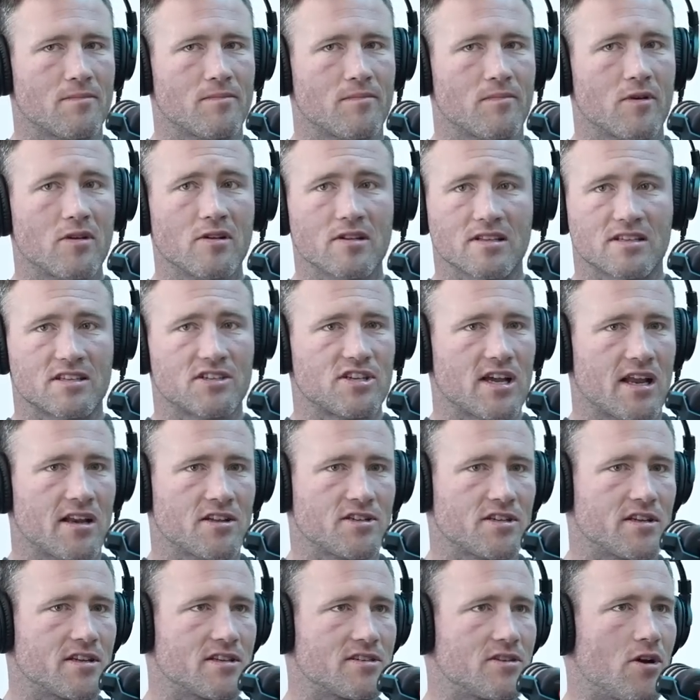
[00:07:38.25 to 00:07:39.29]
it's challenging
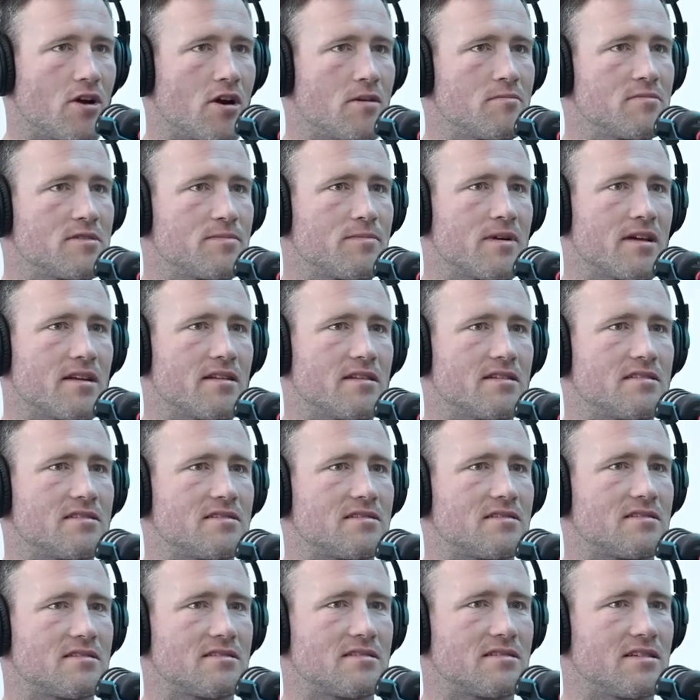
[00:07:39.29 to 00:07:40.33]
at times, but
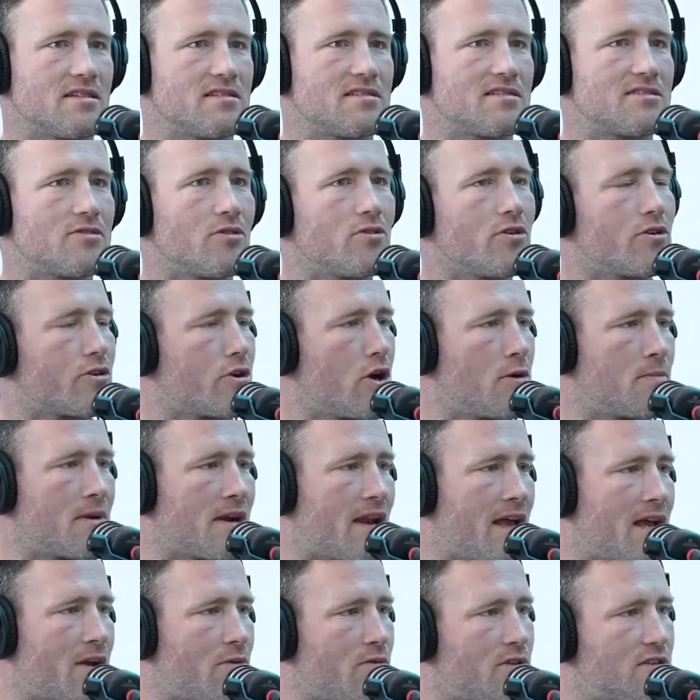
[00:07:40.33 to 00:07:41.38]
it's still got a common
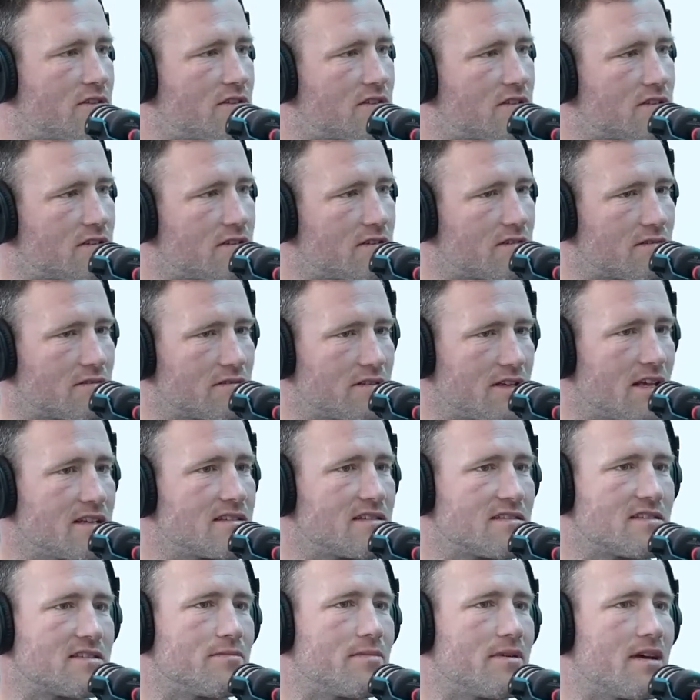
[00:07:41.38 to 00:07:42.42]
language. Yes, it's
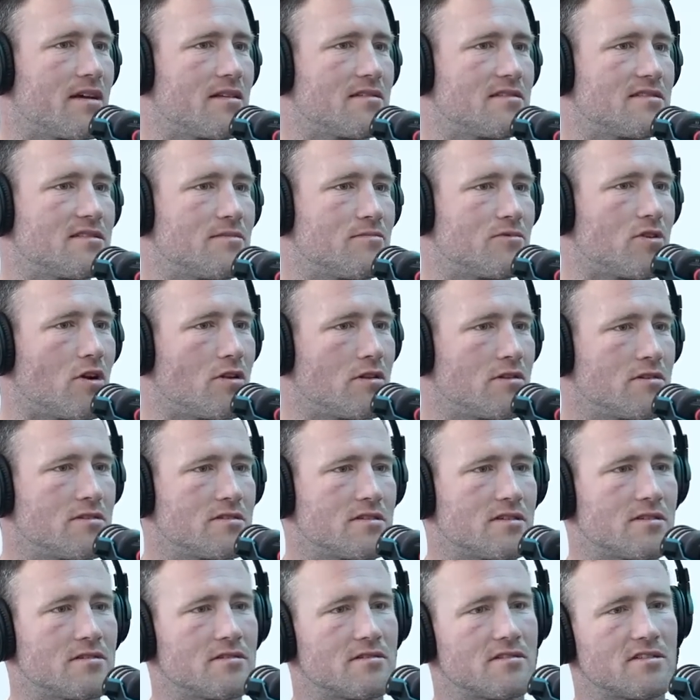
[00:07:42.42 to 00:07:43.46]
about some dollars
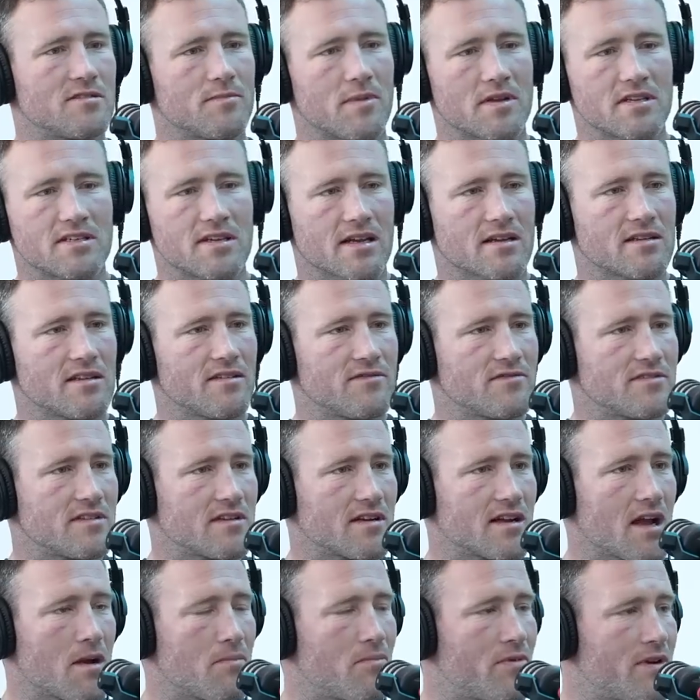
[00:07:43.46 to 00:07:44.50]
and some objectives that
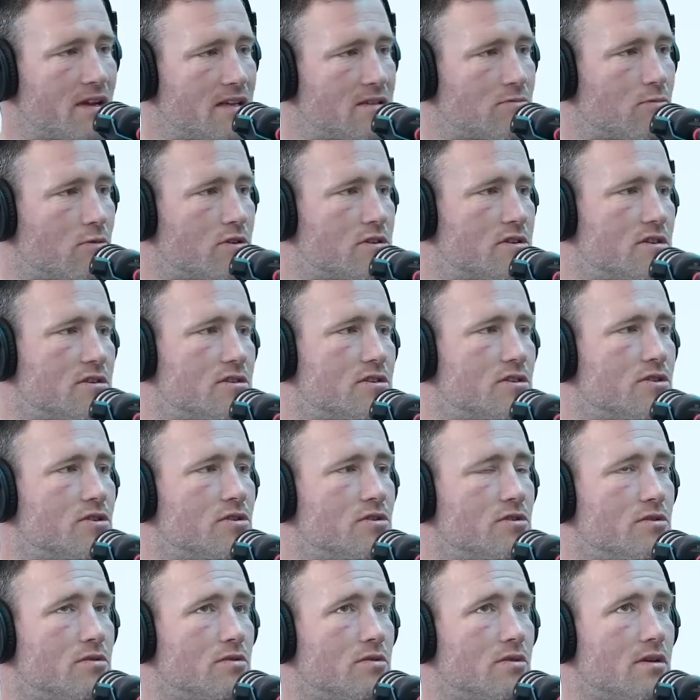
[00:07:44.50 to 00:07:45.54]
companies want to
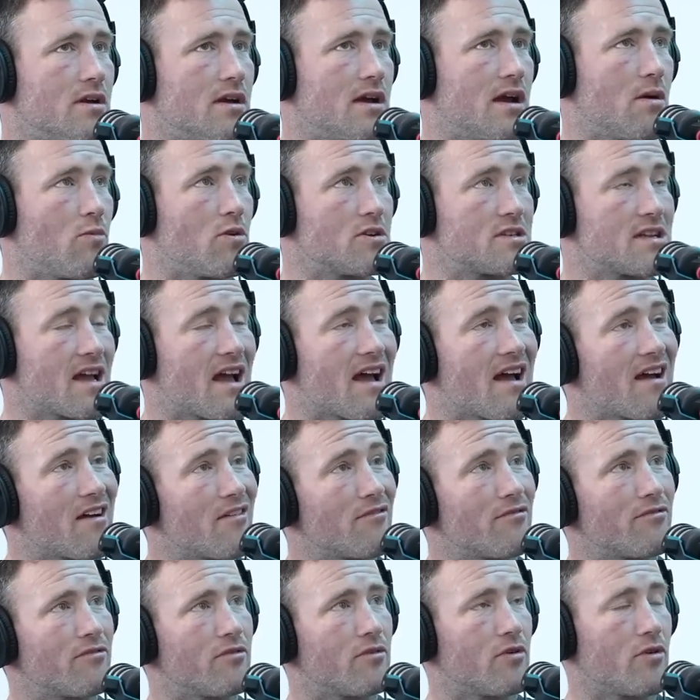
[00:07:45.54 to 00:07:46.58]

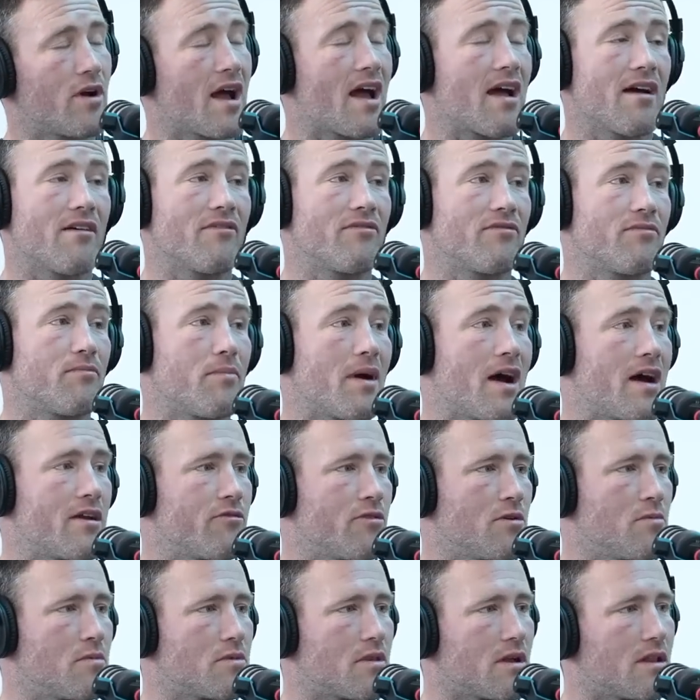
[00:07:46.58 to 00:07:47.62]
have partnering
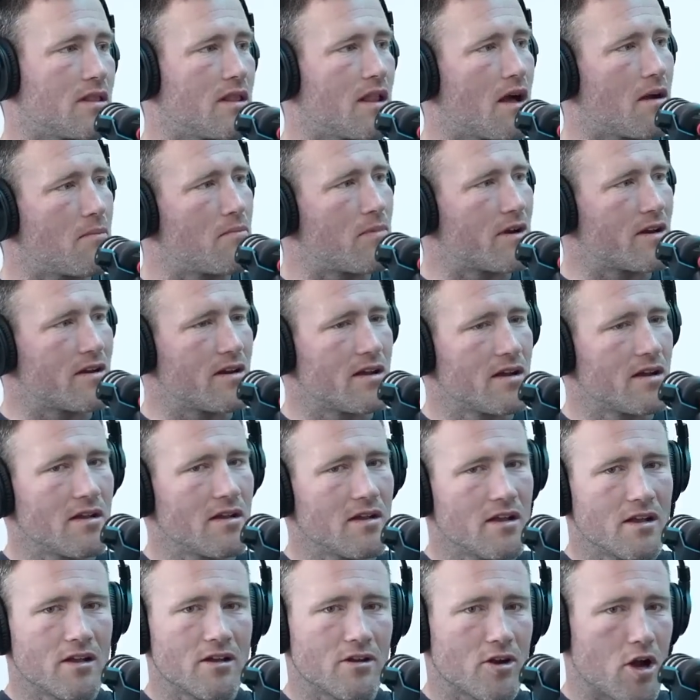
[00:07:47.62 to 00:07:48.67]
with the club, but
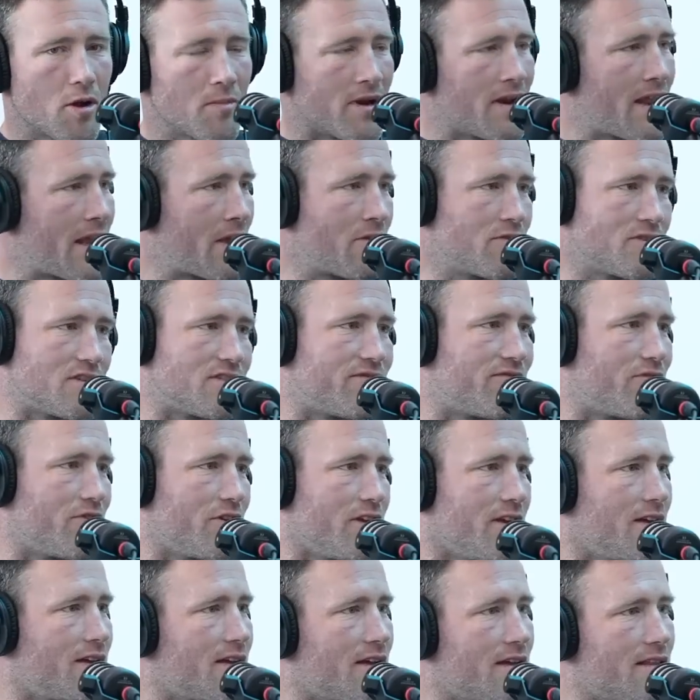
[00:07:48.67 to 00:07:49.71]
common language is footy,
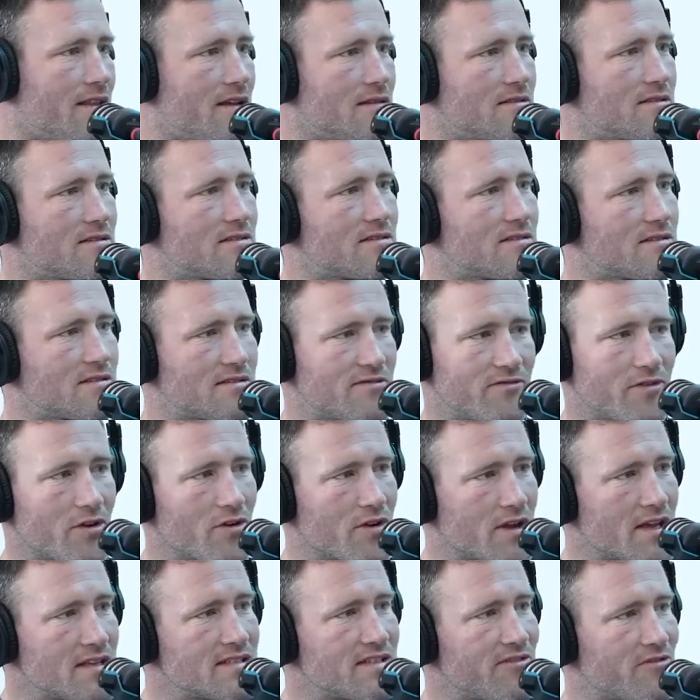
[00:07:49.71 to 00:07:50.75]
and that's very
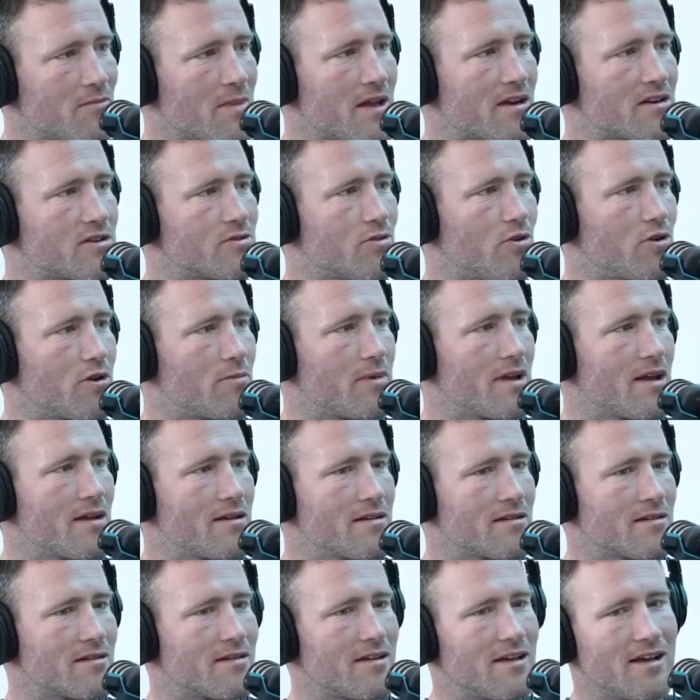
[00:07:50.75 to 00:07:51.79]
easy for me to talk about.
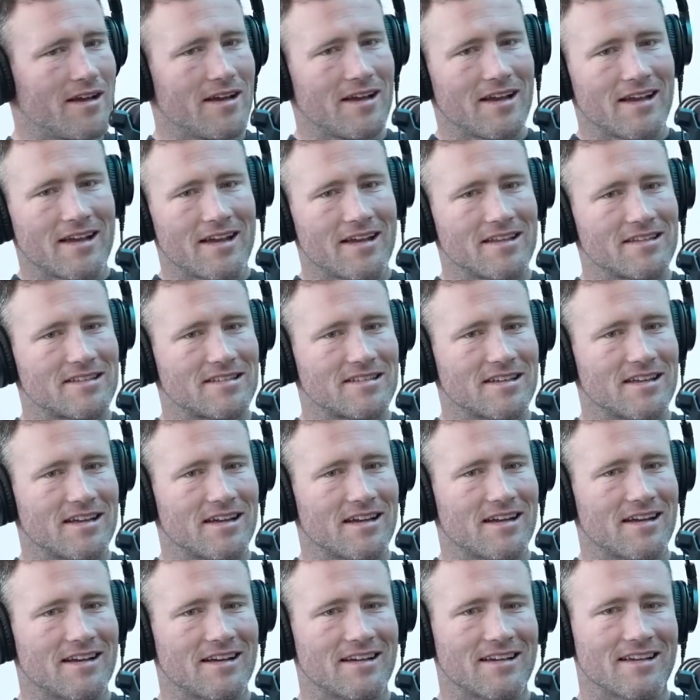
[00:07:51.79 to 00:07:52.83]
And
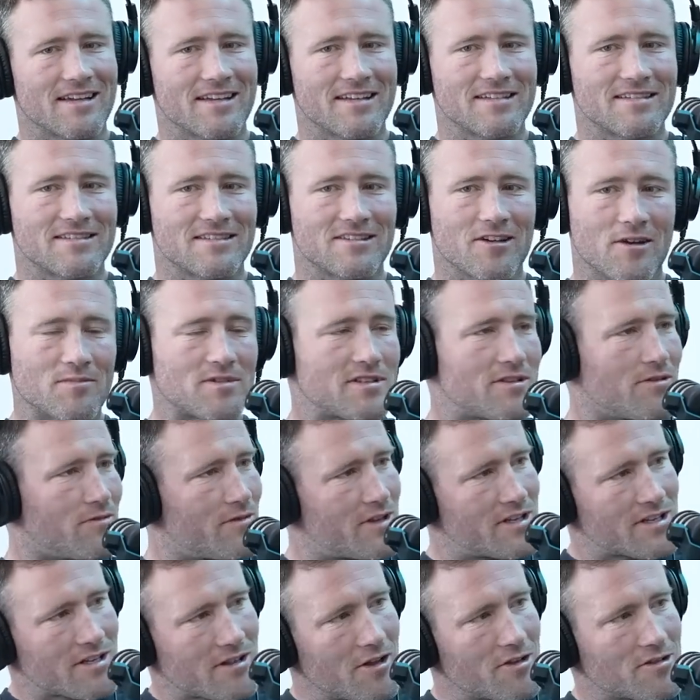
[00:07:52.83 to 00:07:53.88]
I'm still this
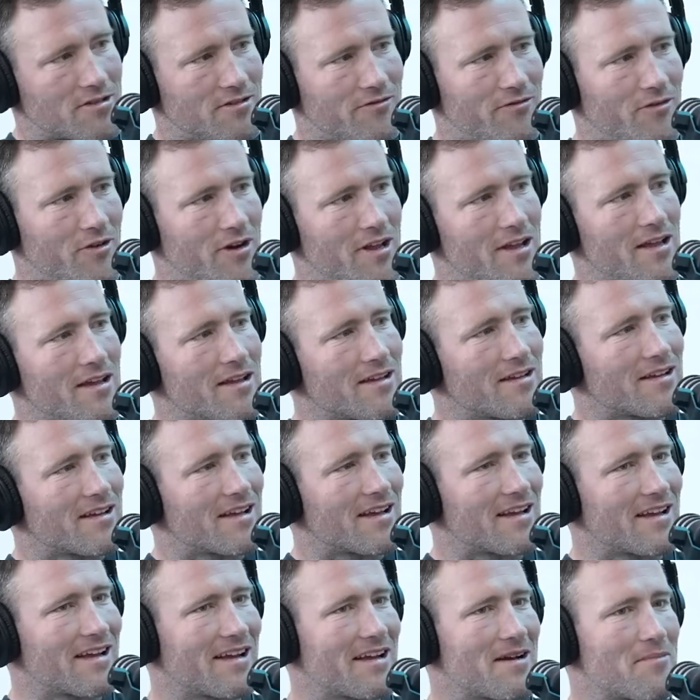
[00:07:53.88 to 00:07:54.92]
close to footy,
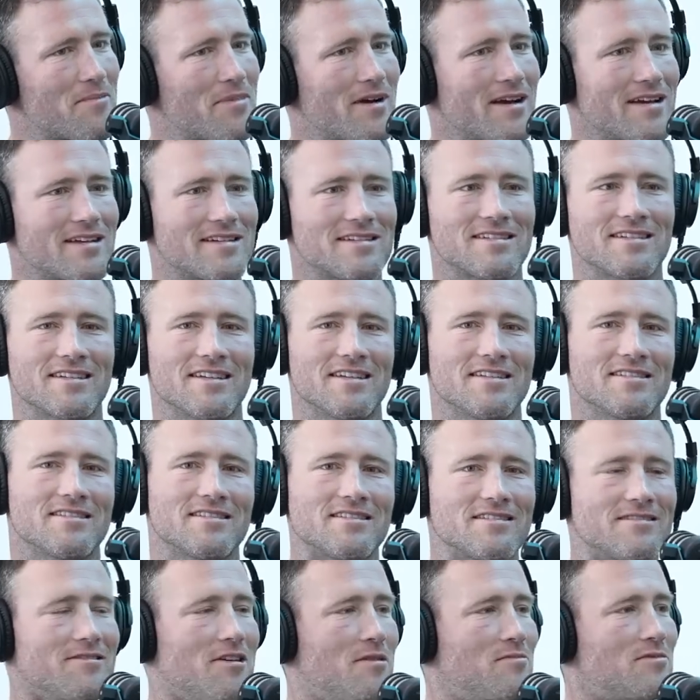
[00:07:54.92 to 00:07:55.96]
but
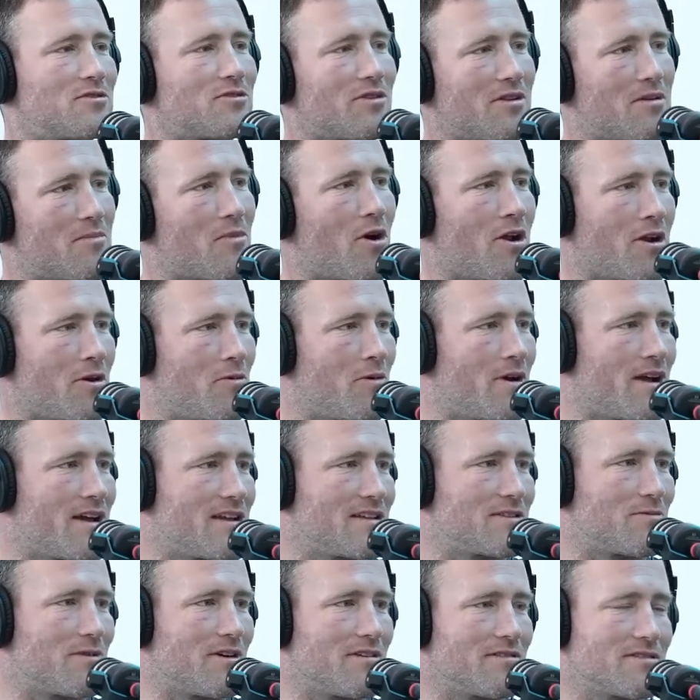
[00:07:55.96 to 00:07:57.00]
I'm still a mile away as
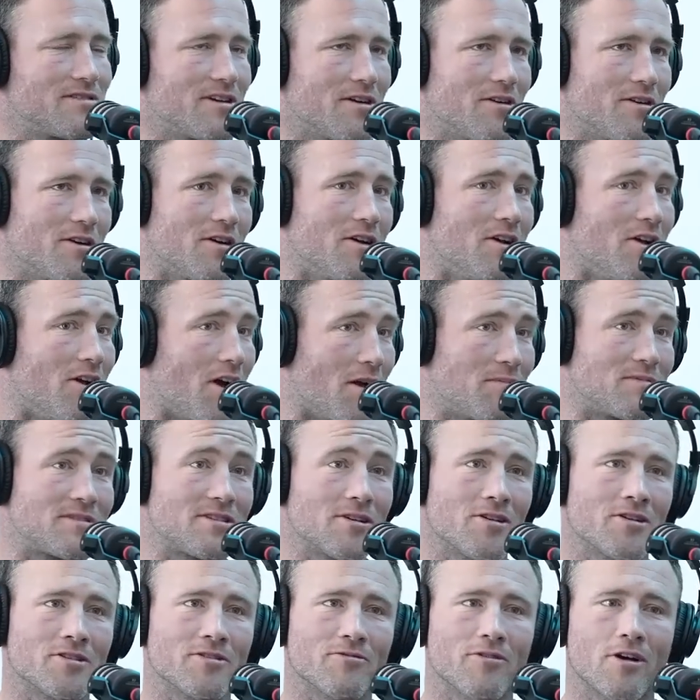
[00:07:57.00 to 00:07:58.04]
well. So I'm still on
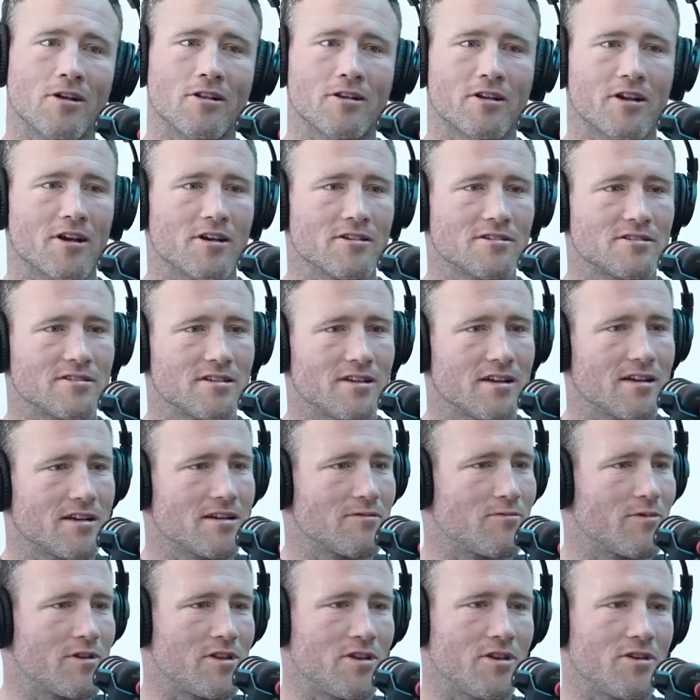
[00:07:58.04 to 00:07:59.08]
the roller coaster.
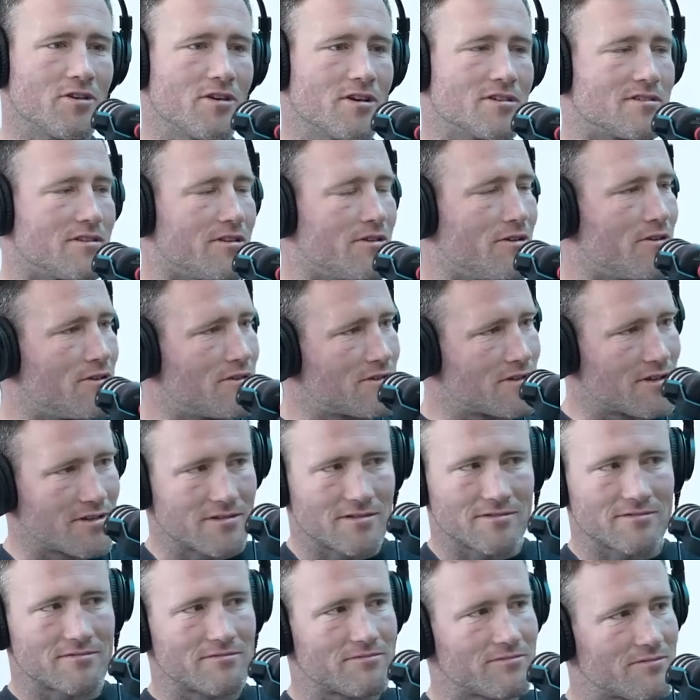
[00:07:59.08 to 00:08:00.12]
When you guys lose, I
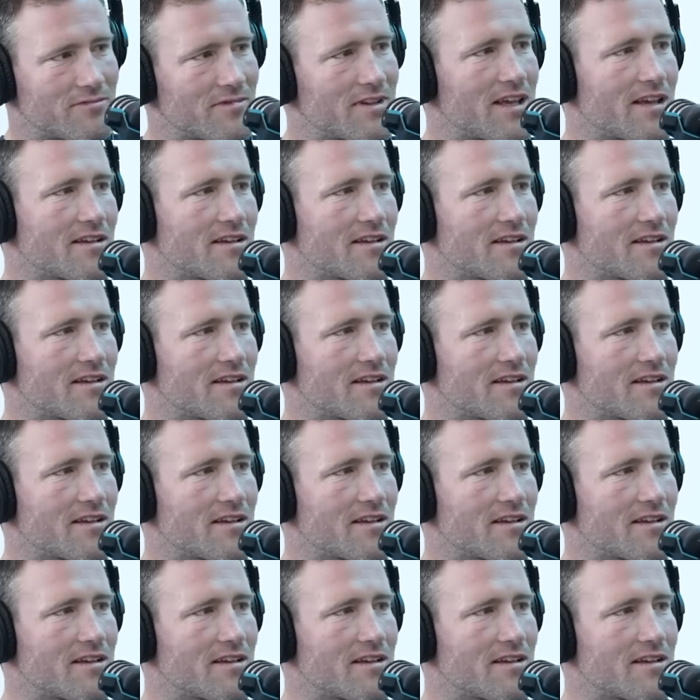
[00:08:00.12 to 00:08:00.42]
kick